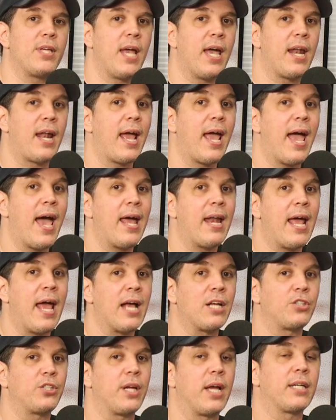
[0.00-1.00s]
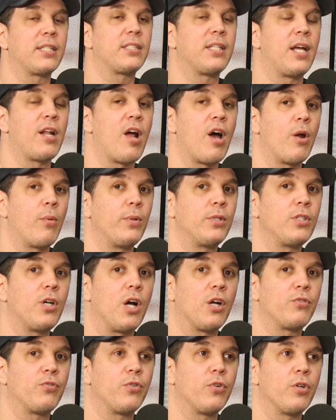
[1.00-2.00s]
and I had Ashley Eckstein on, and we
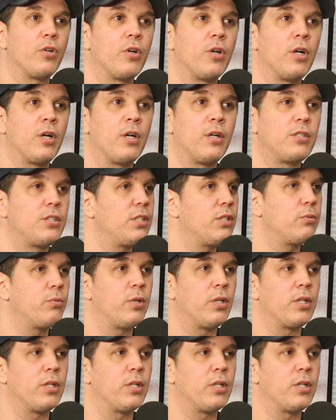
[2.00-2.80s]
talked for she